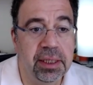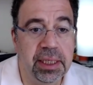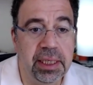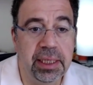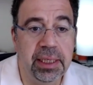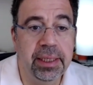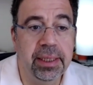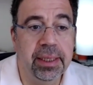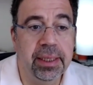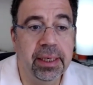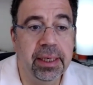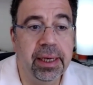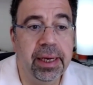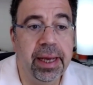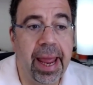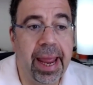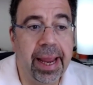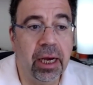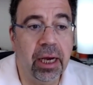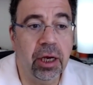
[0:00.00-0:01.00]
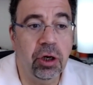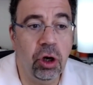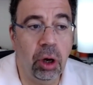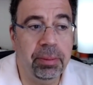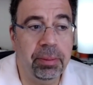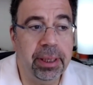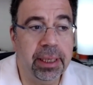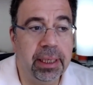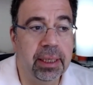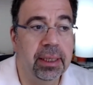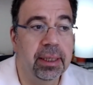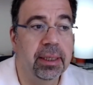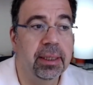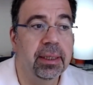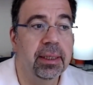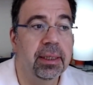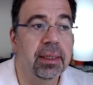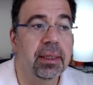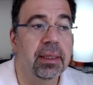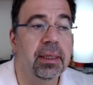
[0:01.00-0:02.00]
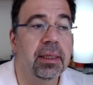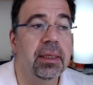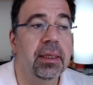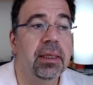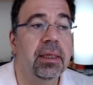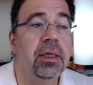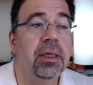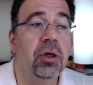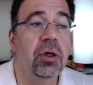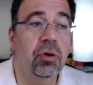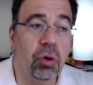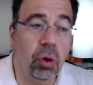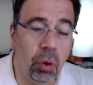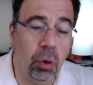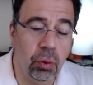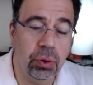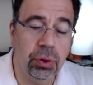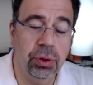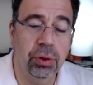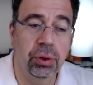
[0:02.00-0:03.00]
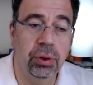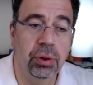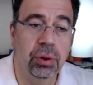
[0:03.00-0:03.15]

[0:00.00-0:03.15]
the economic growth